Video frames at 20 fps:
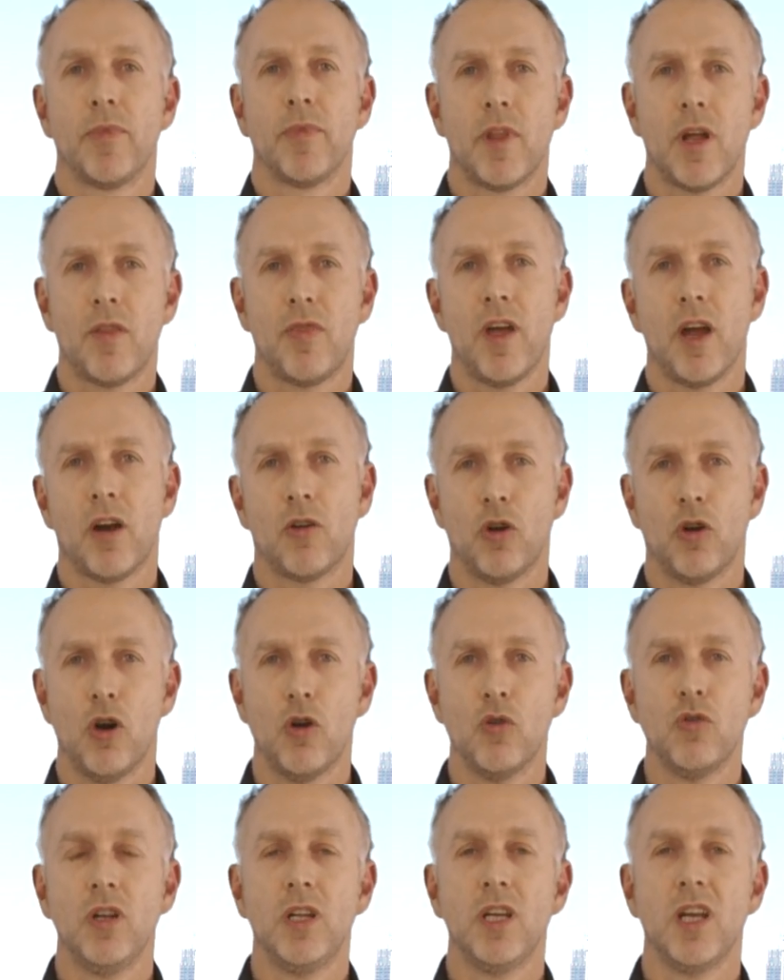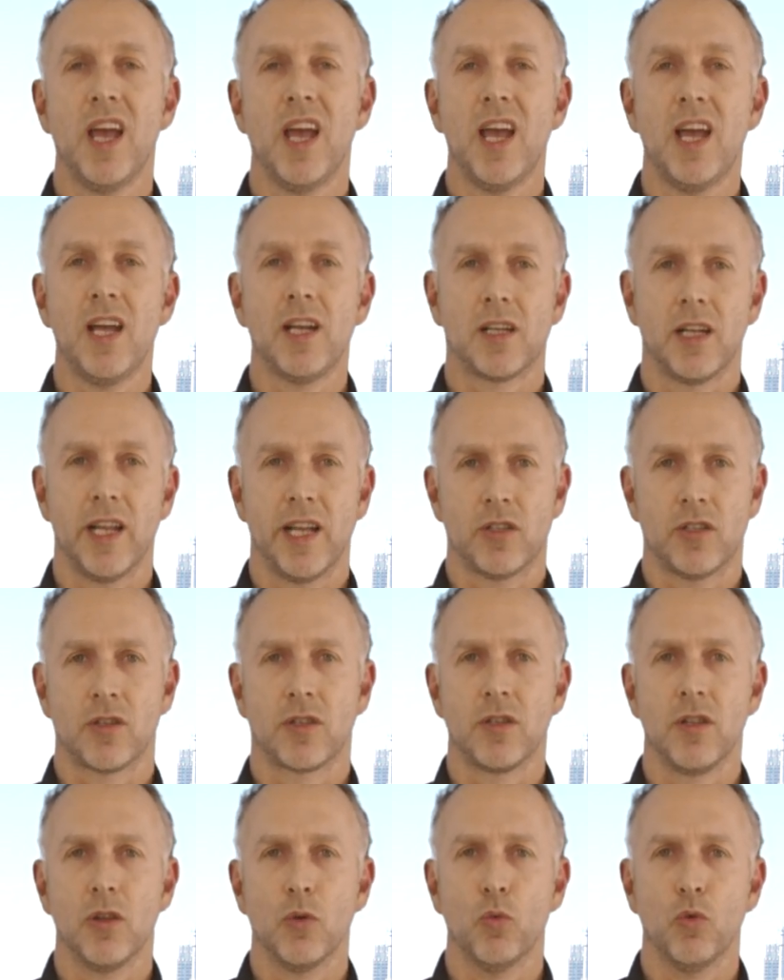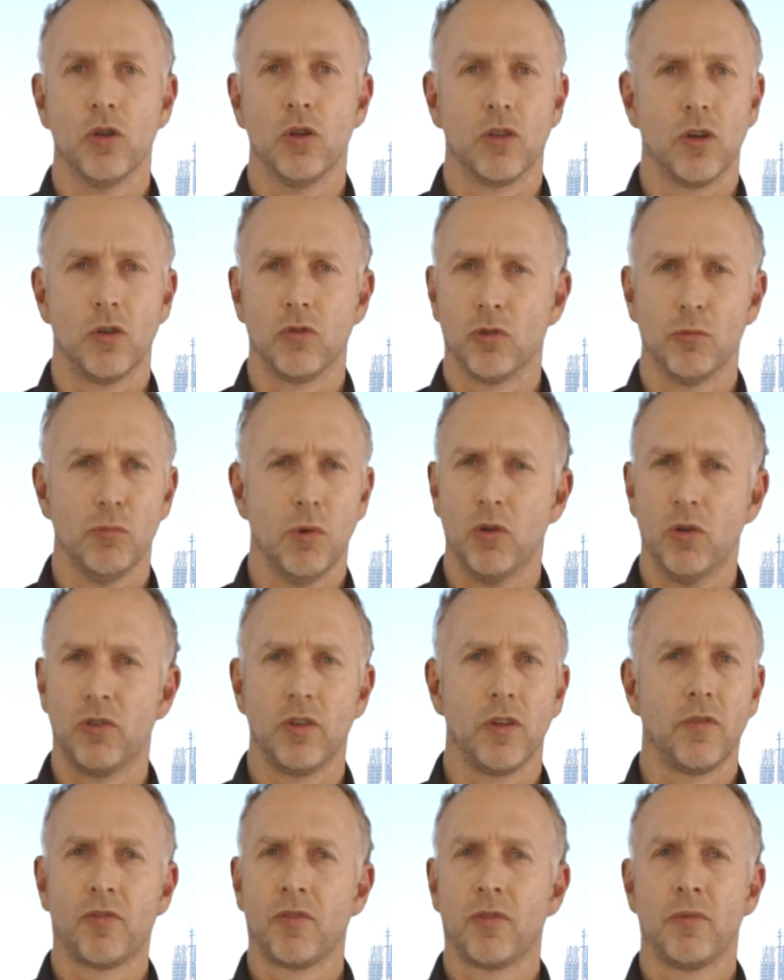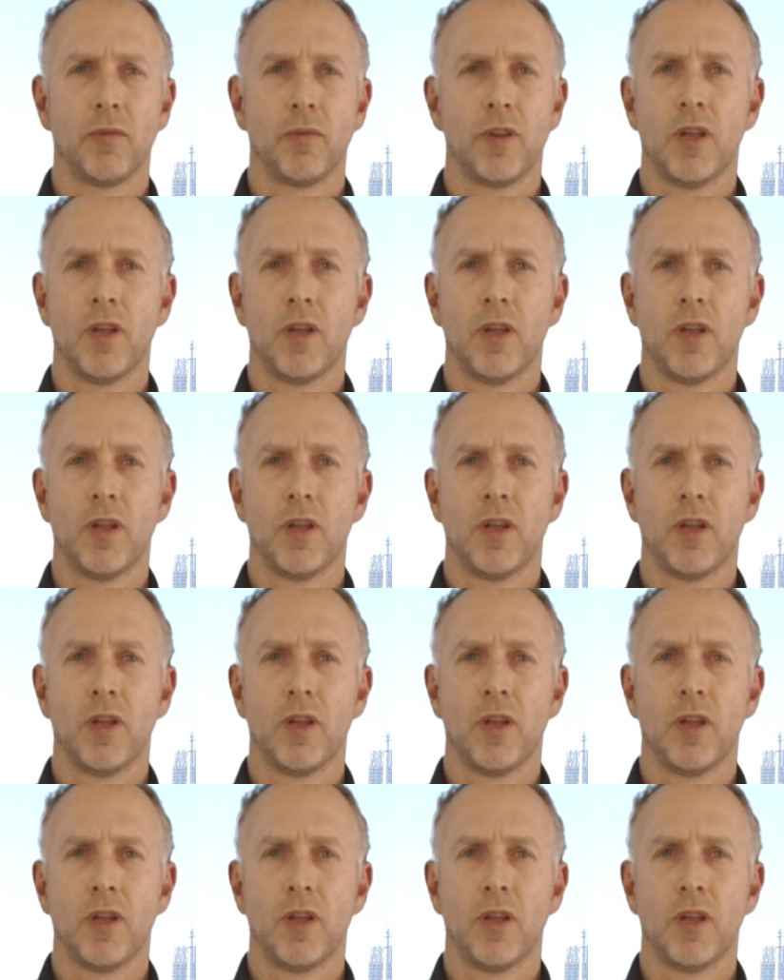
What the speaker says: that there are only 8 letters in the word automotive.